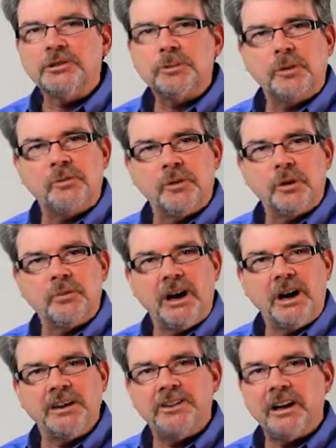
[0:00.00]
to perform
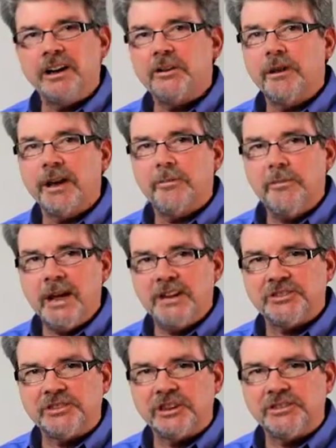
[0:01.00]
eye diagram
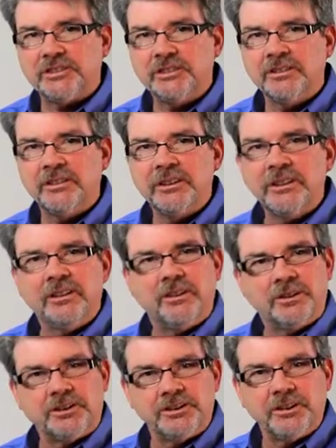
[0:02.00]
mask testing
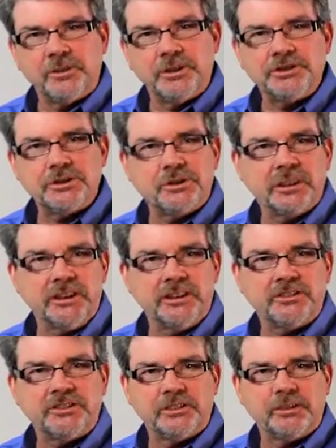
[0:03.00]
on a differential
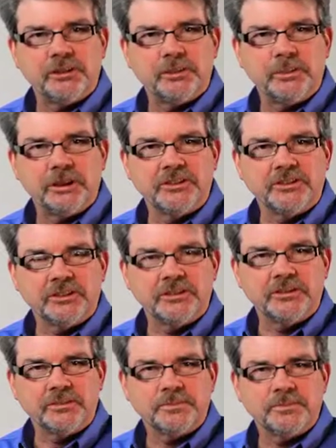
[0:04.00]
CAN serial bus
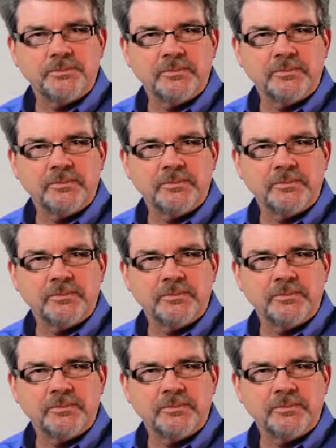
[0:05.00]
signal.